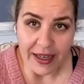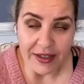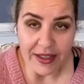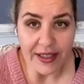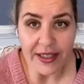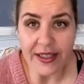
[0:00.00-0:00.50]
This
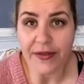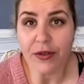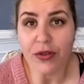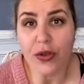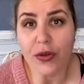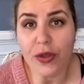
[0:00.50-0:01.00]
is if you
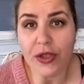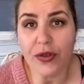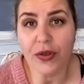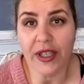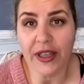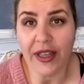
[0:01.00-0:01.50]
truly, truly
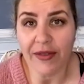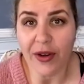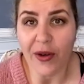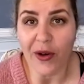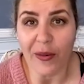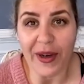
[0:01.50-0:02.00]
love the
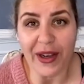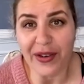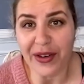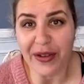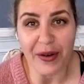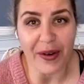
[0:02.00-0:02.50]
home. Now, if you're
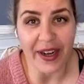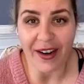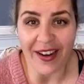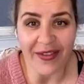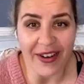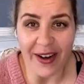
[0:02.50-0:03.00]
throwing an offer
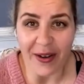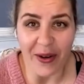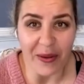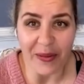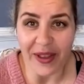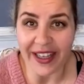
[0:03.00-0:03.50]
at a home
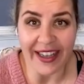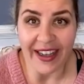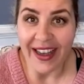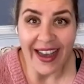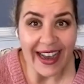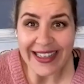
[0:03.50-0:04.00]
thinking,
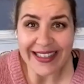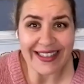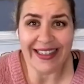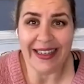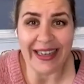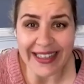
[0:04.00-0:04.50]
I just need to
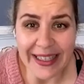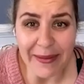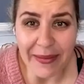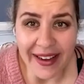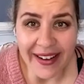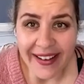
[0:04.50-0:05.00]
get something.